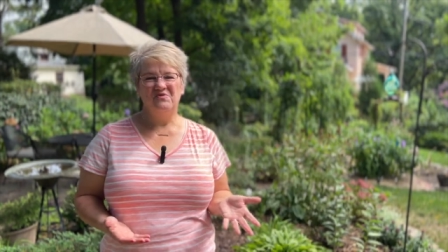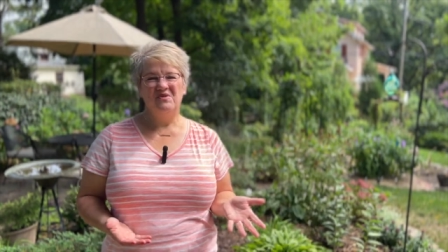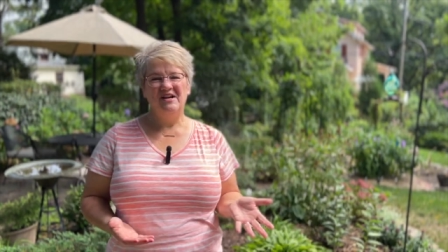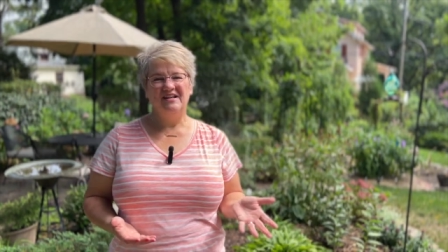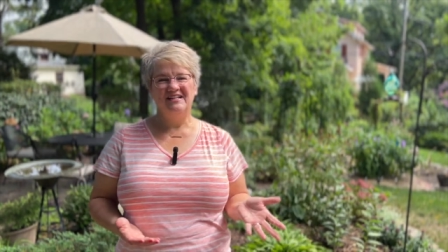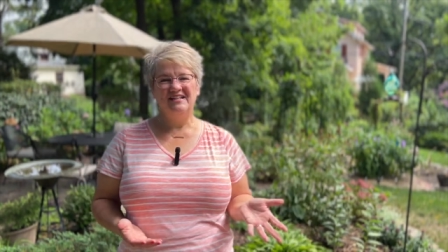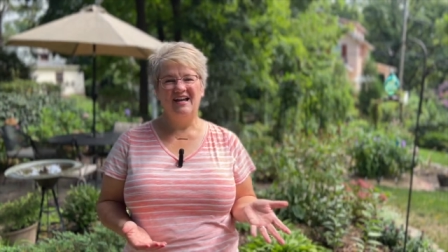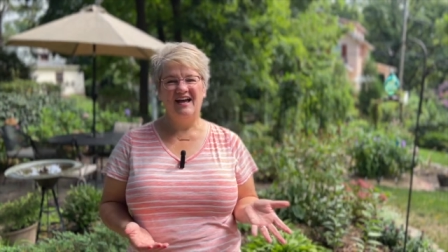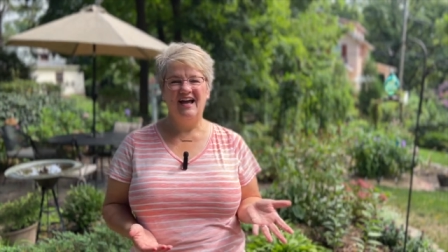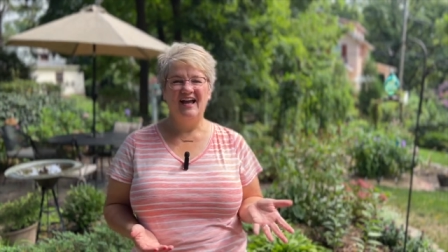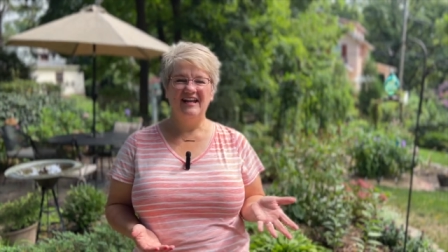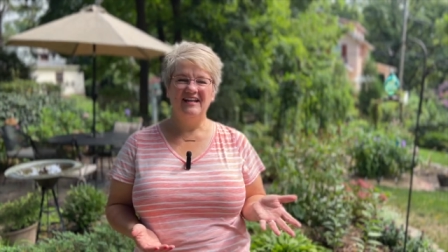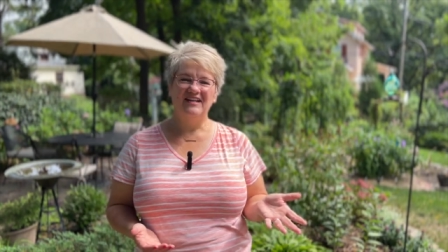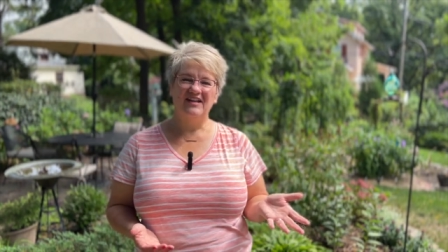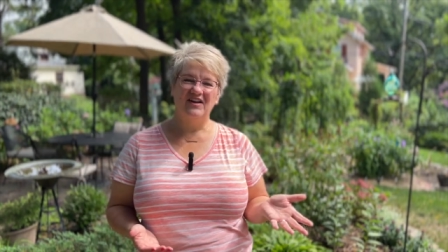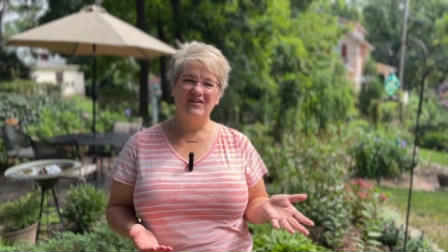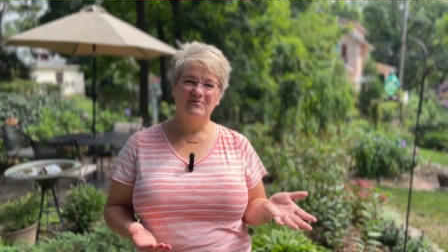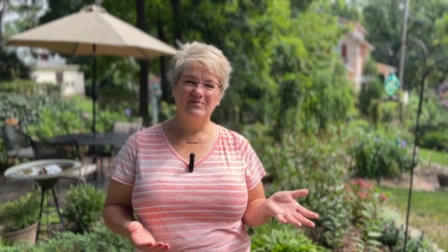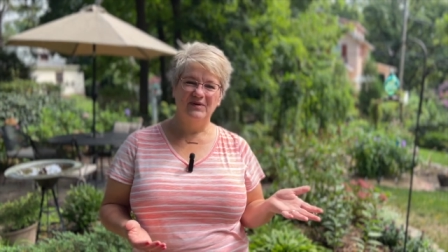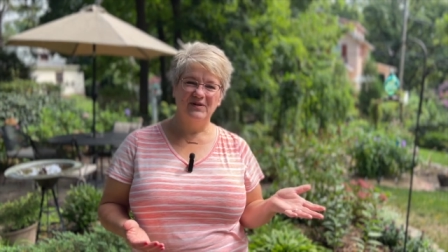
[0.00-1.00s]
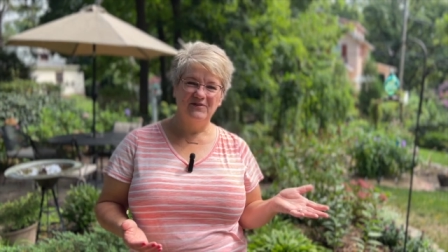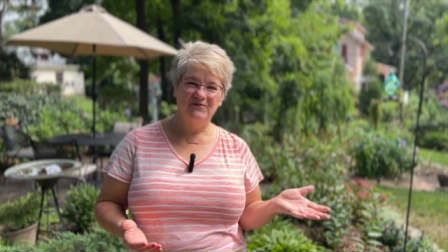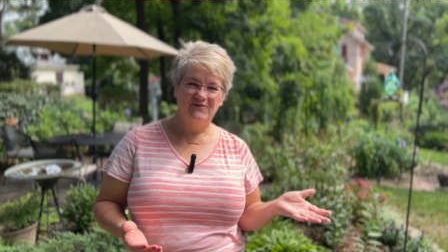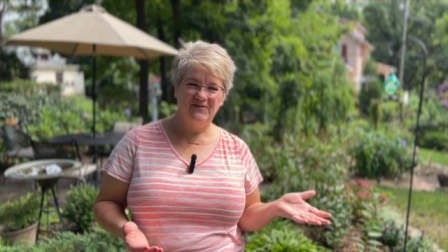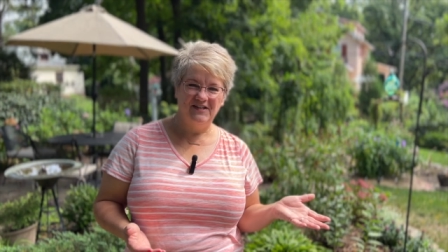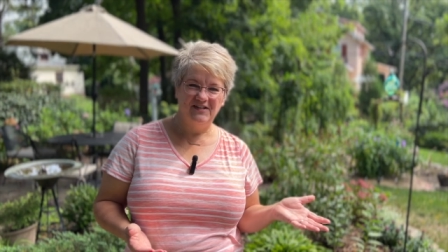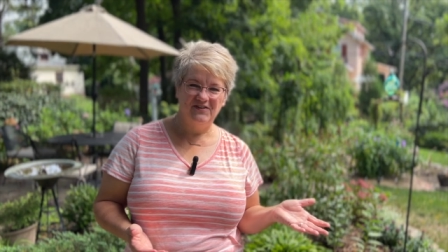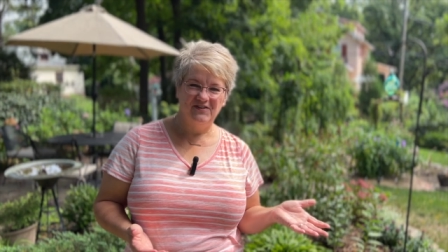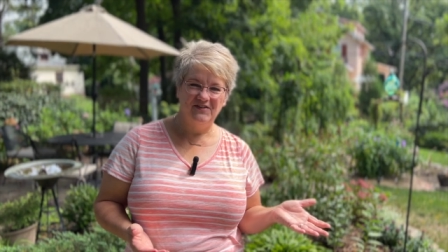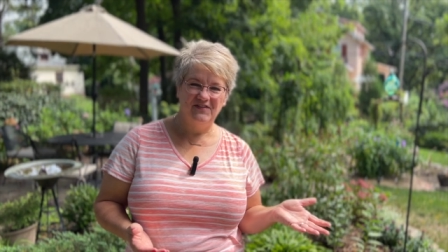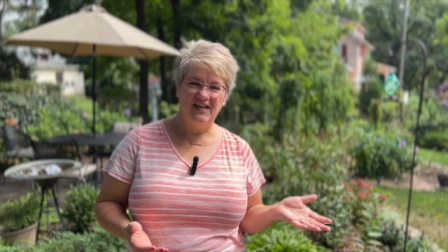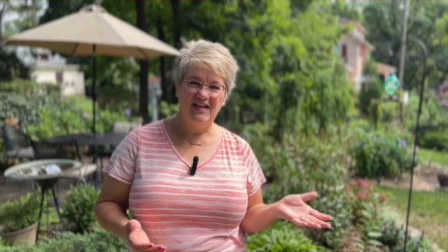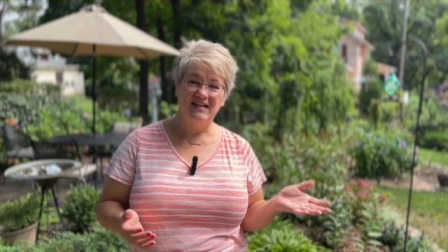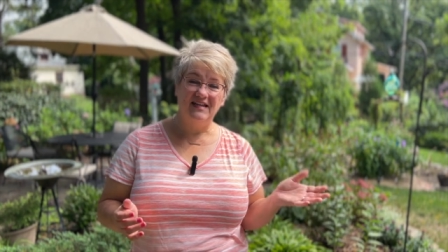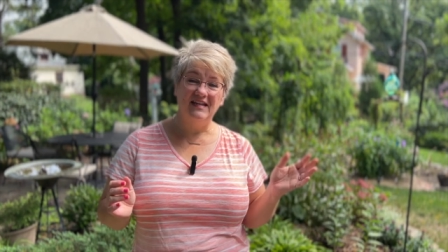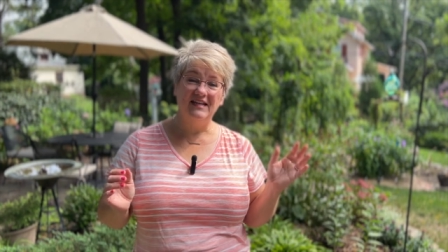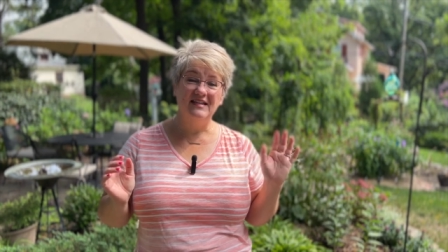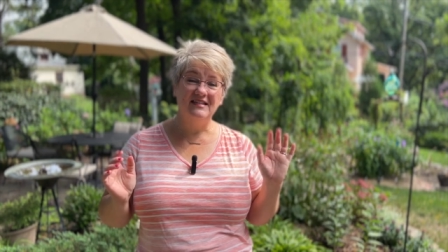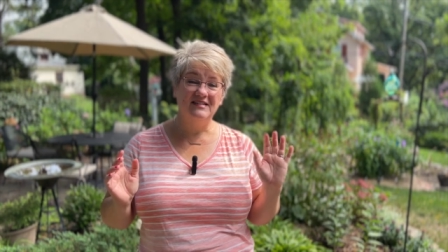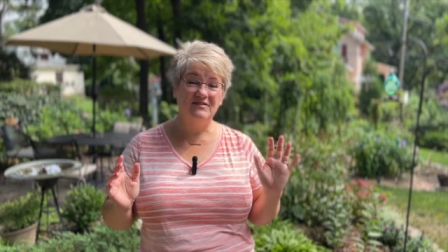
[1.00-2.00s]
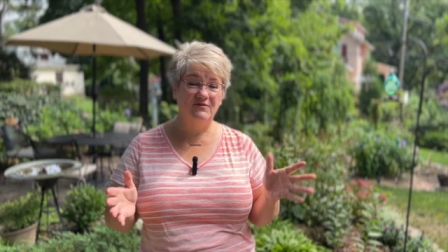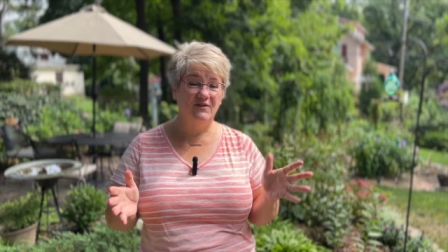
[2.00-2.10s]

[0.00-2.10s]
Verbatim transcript: one kind of bird feeder that is